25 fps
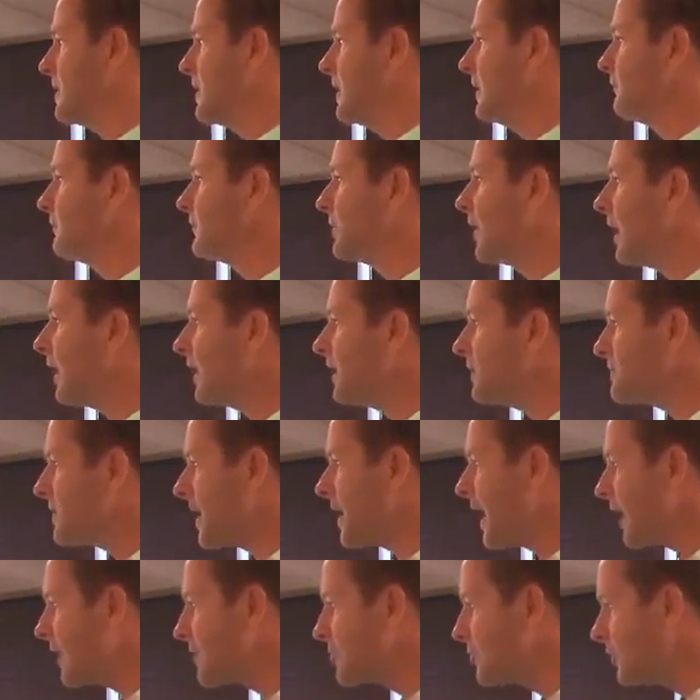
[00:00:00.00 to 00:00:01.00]
If God is
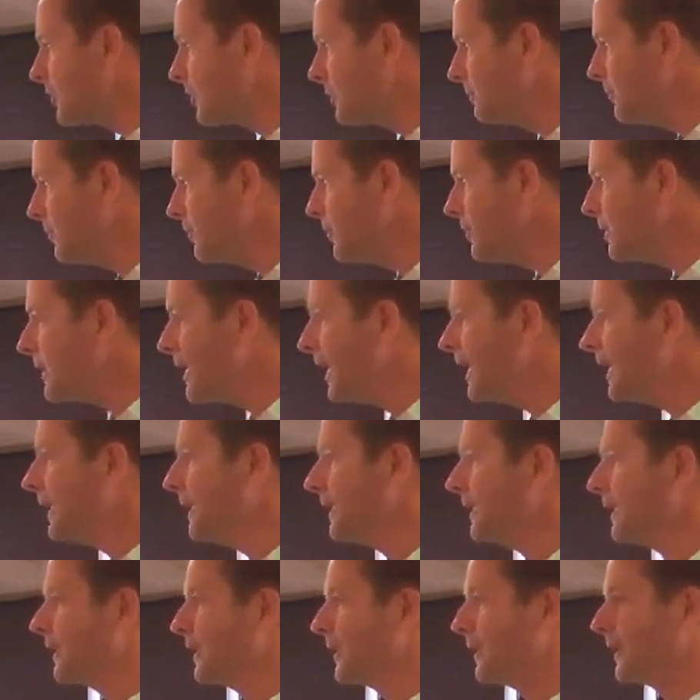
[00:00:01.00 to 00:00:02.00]
actually communicating
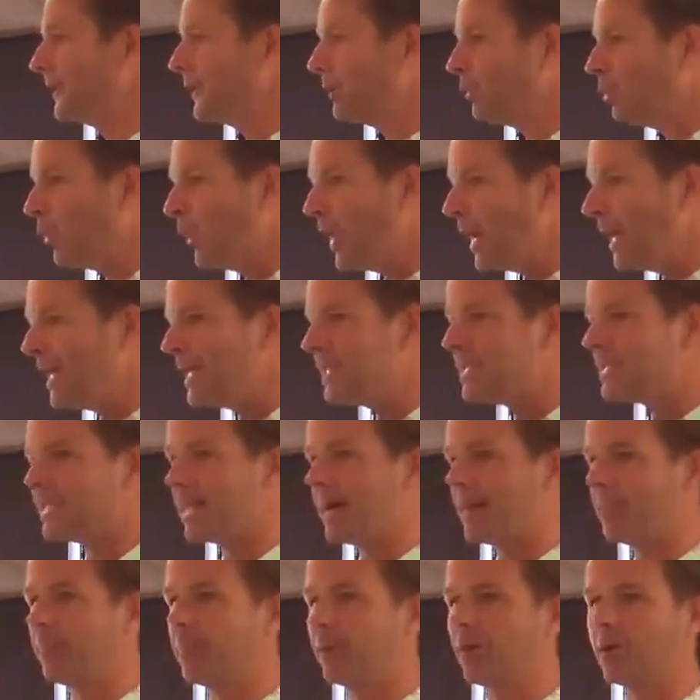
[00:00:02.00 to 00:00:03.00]
in a little way to
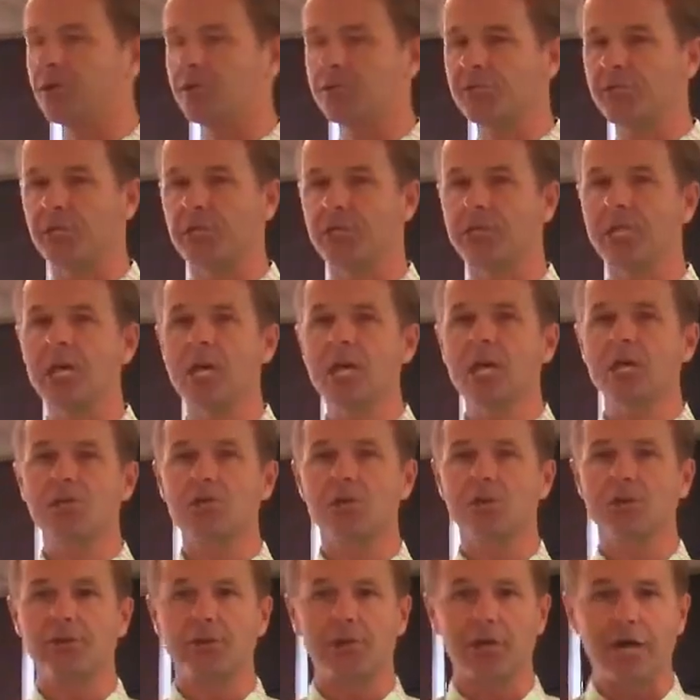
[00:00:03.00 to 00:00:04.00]
that person
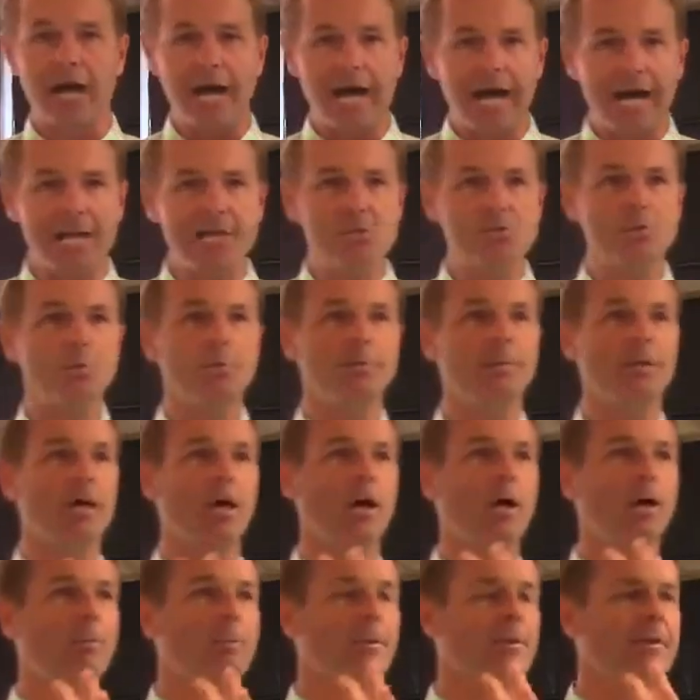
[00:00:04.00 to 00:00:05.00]
so that their eyes would be
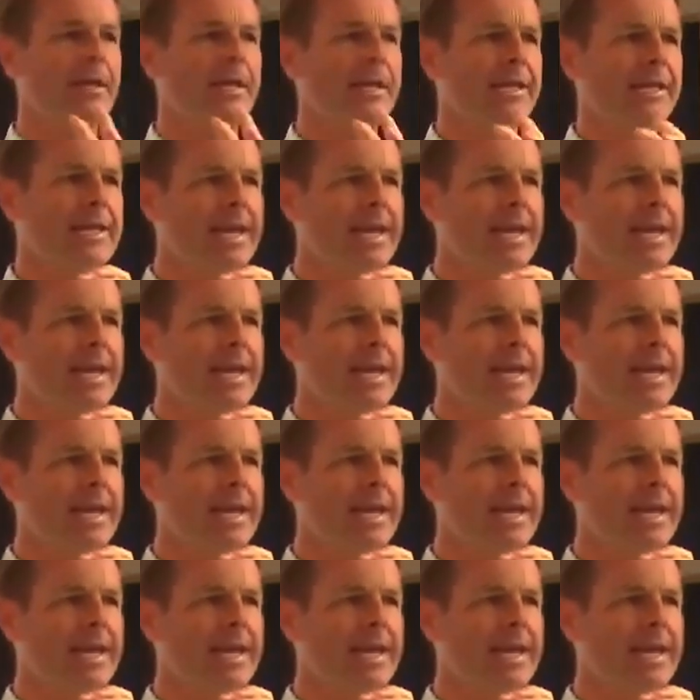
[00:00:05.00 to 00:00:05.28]
open that,